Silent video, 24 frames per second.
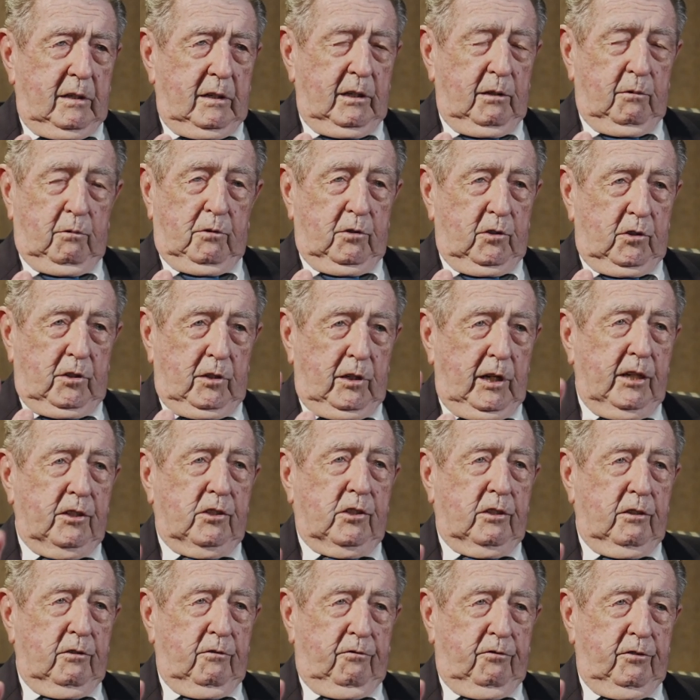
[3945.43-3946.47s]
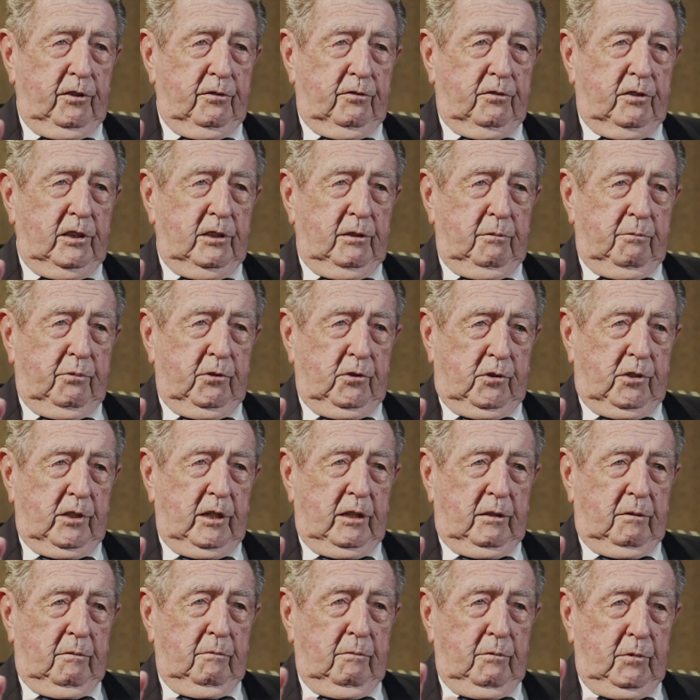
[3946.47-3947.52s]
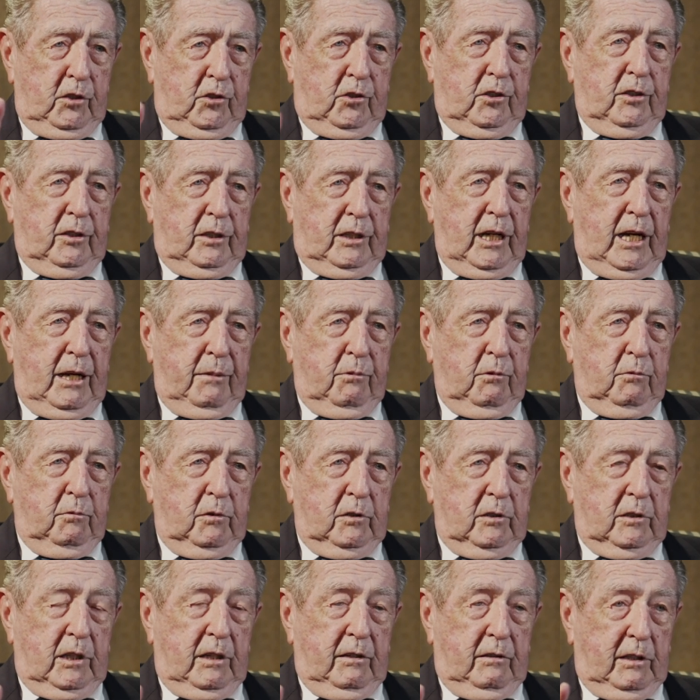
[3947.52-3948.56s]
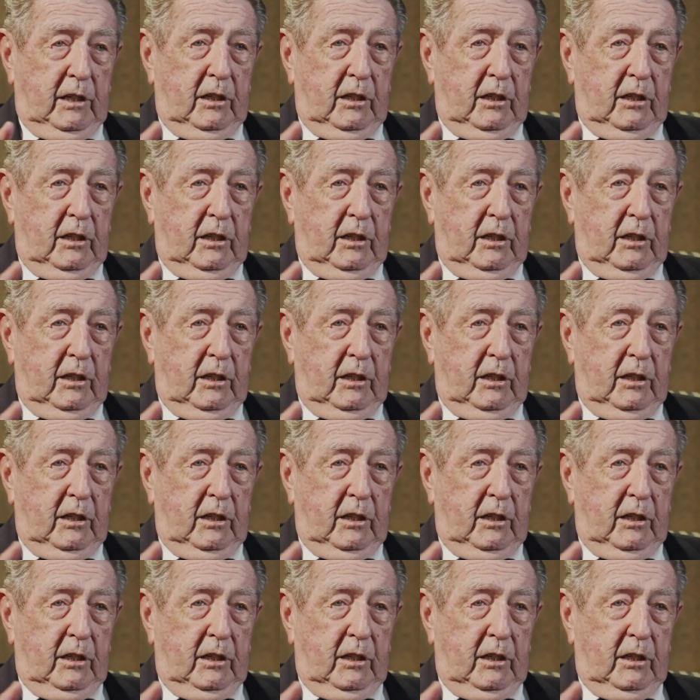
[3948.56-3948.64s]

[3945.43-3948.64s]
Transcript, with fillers: It was less than 15% mission capable time.